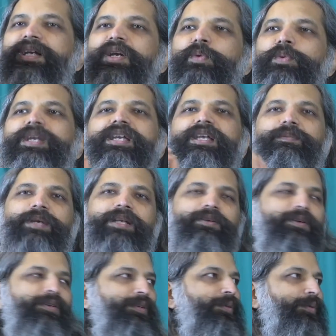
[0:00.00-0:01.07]
We may
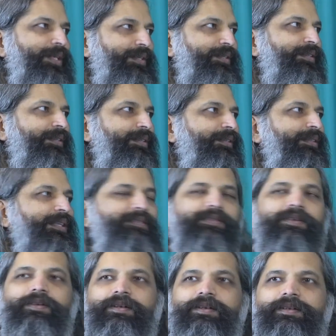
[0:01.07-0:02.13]
not know it, that's
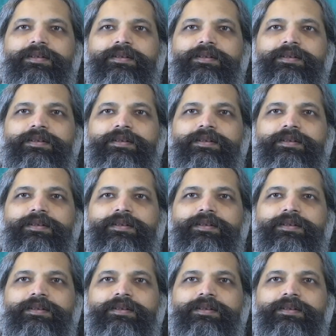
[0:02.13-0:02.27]
all.